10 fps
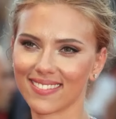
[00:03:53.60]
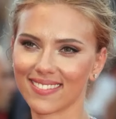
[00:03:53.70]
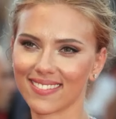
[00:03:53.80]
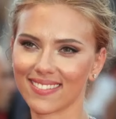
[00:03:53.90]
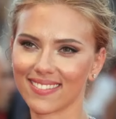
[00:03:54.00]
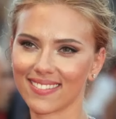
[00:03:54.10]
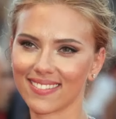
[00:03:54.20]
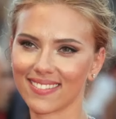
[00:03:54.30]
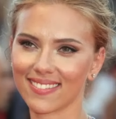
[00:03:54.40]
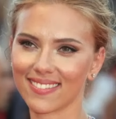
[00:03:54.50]

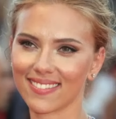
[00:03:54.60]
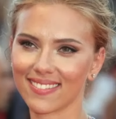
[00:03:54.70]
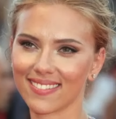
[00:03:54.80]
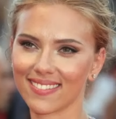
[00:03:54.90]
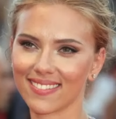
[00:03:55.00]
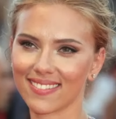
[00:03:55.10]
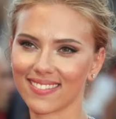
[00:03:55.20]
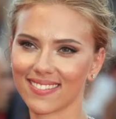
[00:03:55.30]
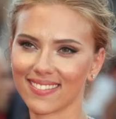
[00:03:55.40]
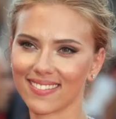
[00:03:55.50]

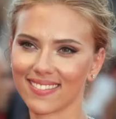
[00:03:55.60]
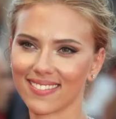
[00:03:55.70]
The person shown says nothing.